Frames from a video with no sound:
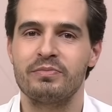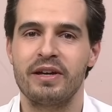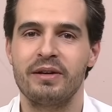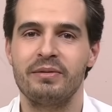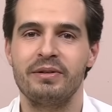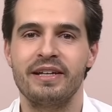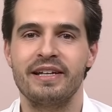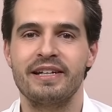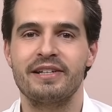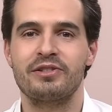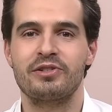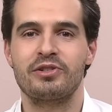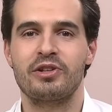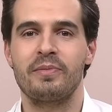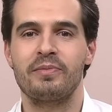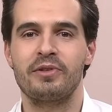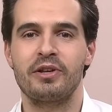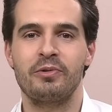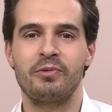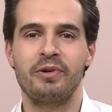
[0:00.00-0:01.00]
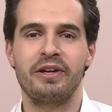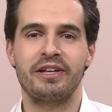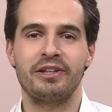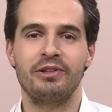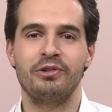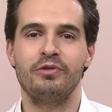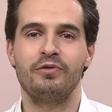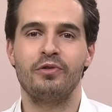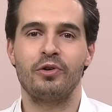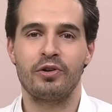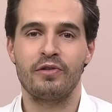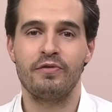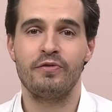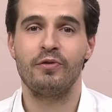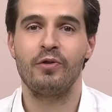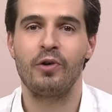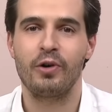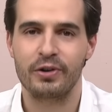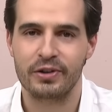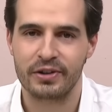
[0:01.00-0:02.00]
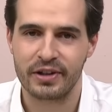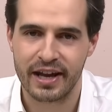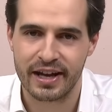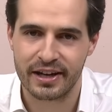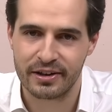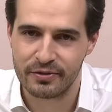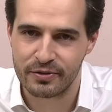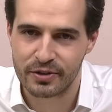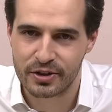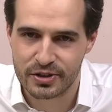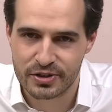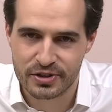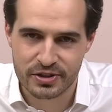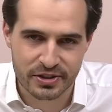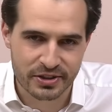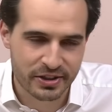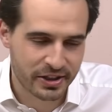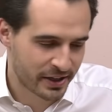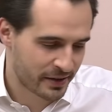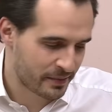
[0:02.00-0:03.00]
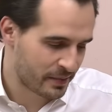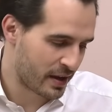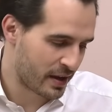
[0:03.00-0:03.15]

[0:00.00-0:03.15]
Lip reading: Maybe that's something we can do for the 4th anniversary.